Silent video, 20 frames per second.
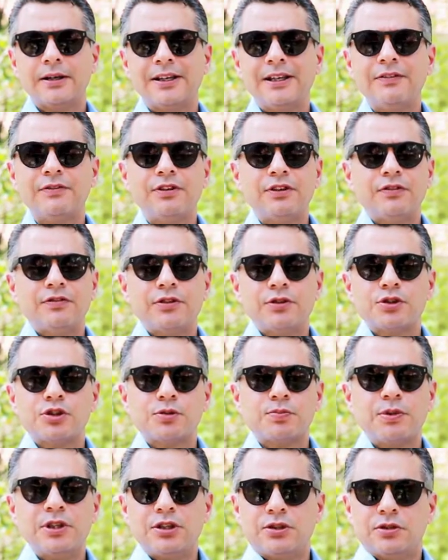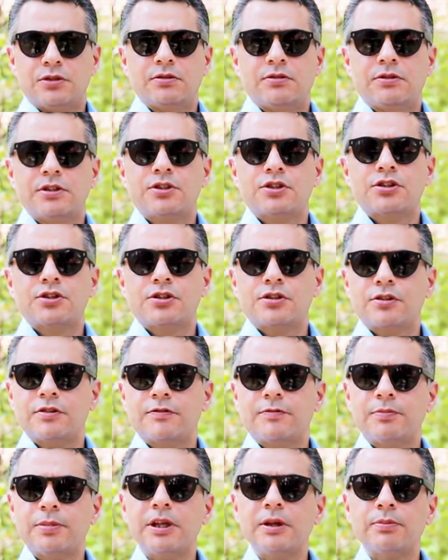Even if you speak to the richest
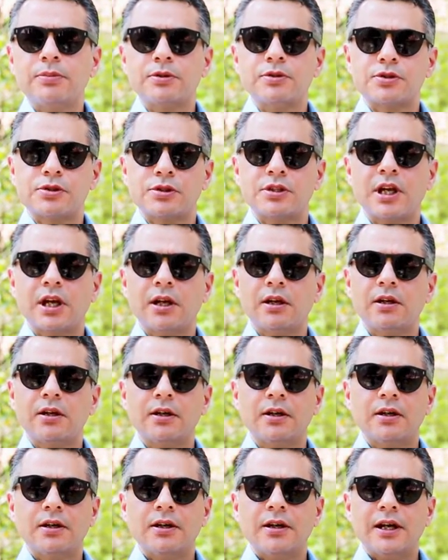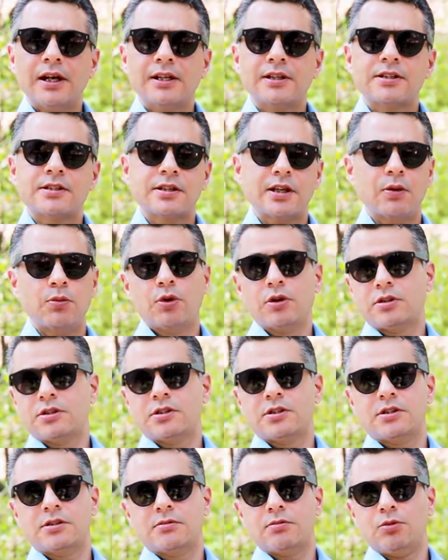of people today and say
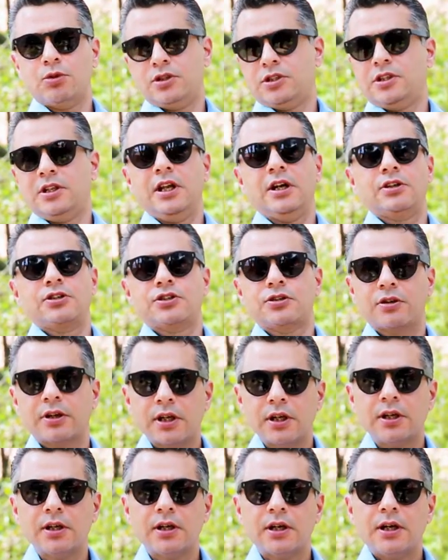what's luxury,